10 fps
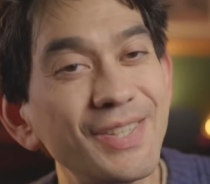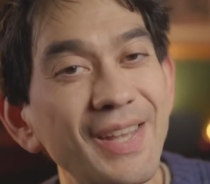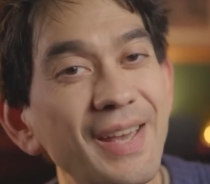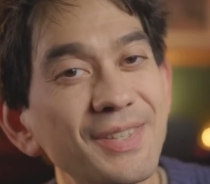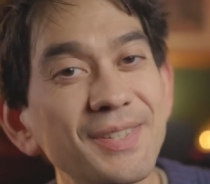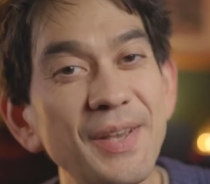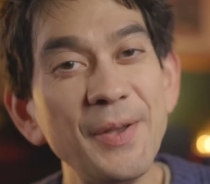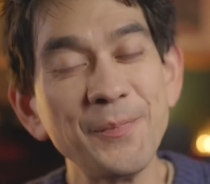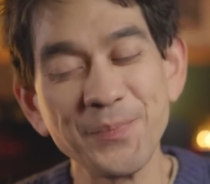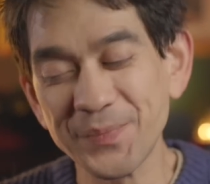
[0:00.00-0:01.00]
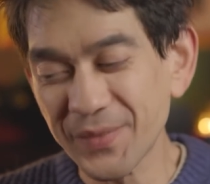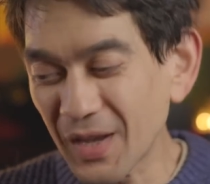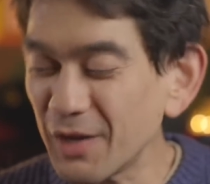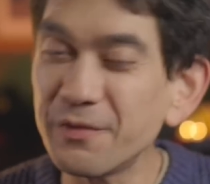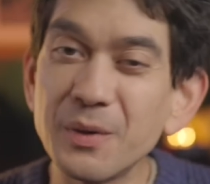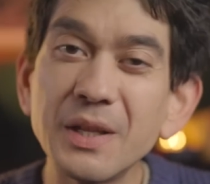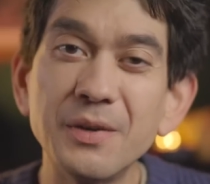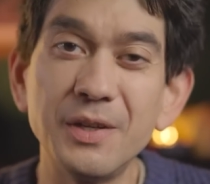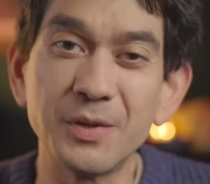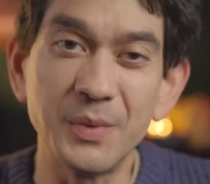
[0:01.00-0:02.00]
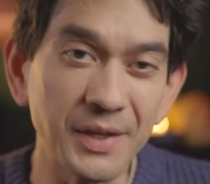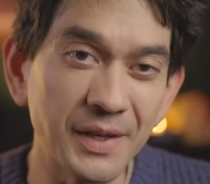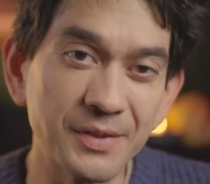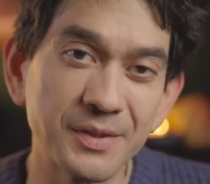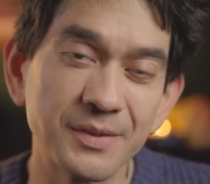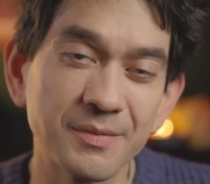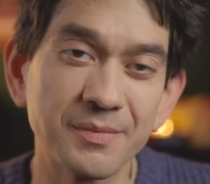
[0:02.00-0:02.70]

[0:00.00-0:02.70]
says, I feel lonely on weekends.